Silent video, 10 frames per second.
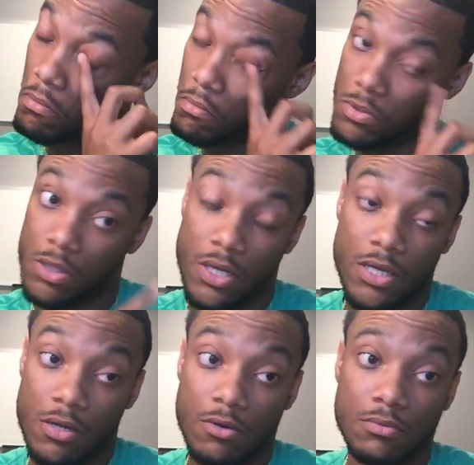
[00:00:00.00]
So they
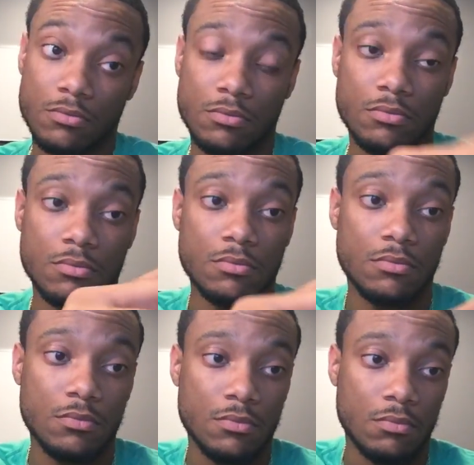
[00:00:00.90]
know.
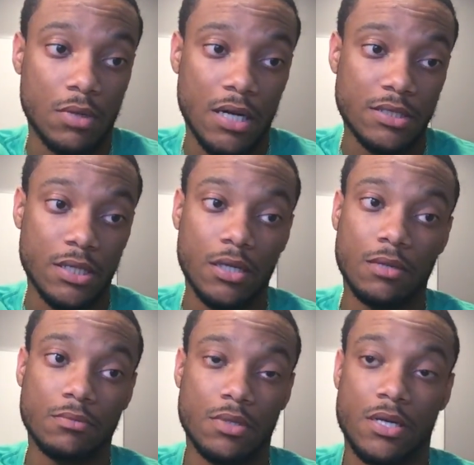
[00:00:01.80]
But I'll tell
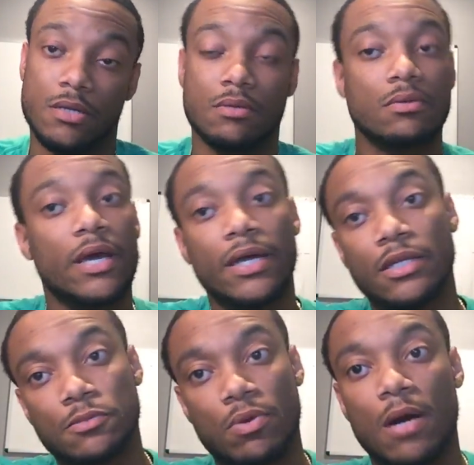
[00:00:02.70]
them, like, hey,
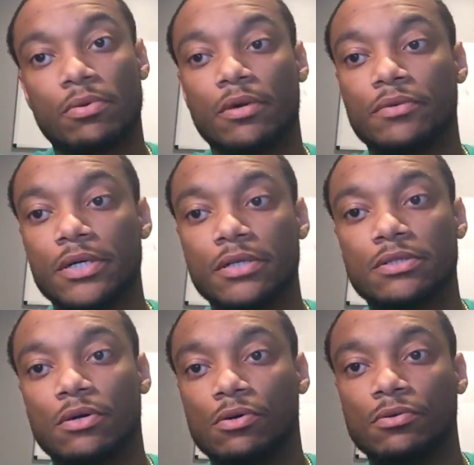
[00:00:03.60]
this property over here is
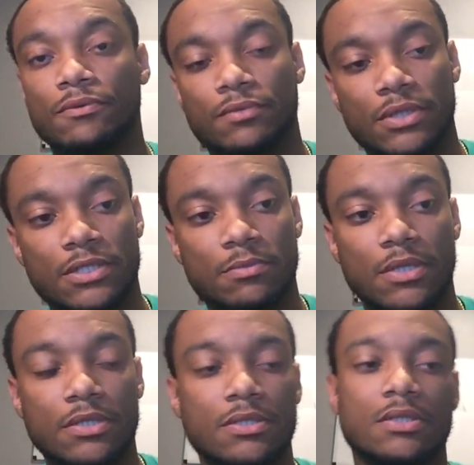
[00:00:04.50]
sold for this
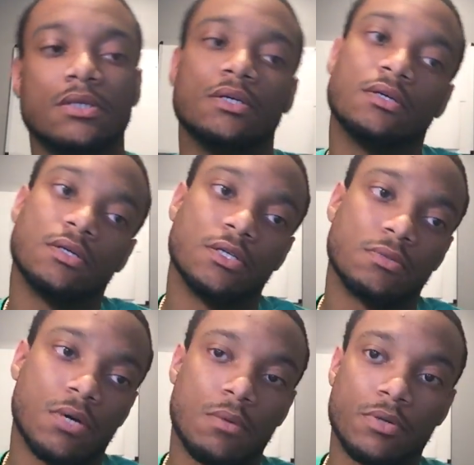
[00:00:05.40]
much. This
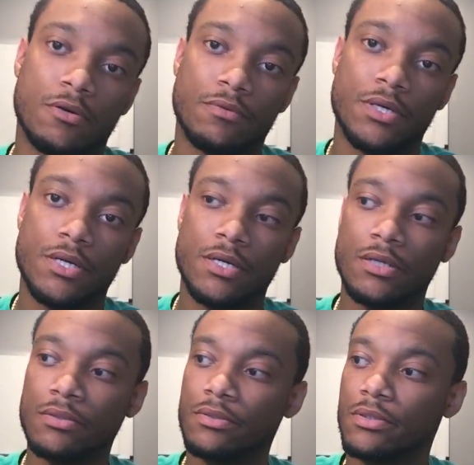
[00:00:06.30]
property over
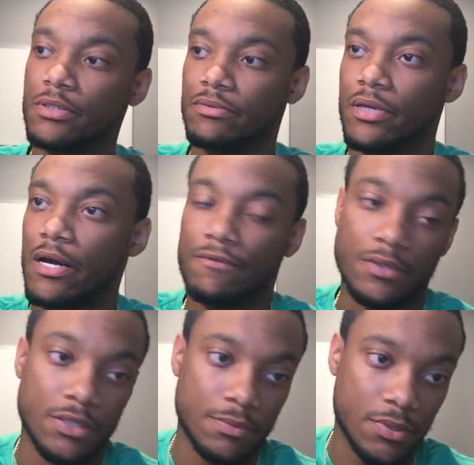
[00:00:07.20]
here is rented out for
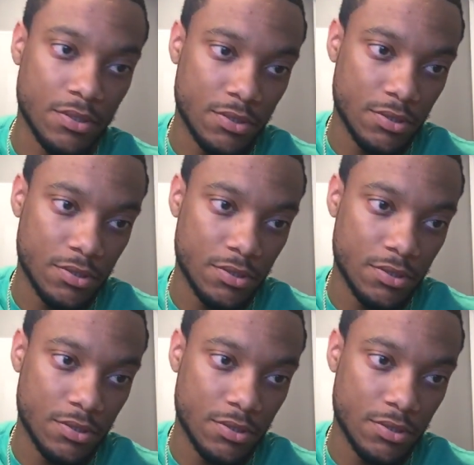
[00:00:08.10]
this much.